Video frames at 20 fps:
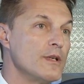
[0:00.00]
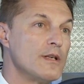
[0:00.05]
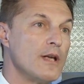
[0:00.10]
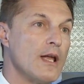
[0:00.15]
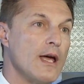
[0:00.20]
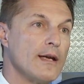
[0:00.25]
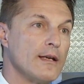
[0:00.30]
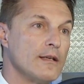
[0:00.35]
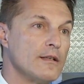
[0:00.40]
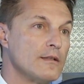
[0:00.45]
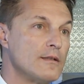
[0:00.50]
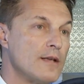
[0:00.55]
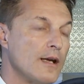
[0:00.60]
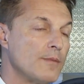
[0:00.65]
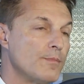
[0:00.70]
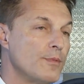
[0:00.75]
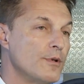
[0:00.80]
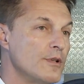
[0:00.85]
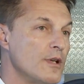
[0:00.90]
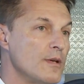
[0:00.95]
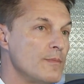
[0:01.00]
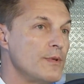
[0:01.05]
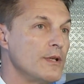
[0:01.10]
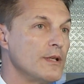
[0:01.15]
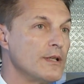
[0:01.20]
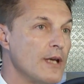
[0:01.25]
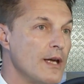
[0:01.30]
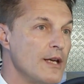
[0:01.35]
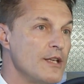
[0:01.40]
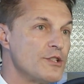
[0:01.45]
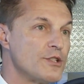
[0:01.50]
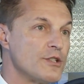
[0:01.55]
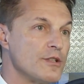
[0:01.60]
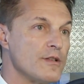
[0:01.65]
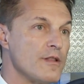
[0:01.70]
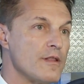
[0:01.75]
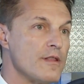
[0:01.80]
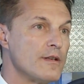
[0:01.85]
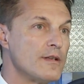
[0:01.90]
it. Like in a tugboat application,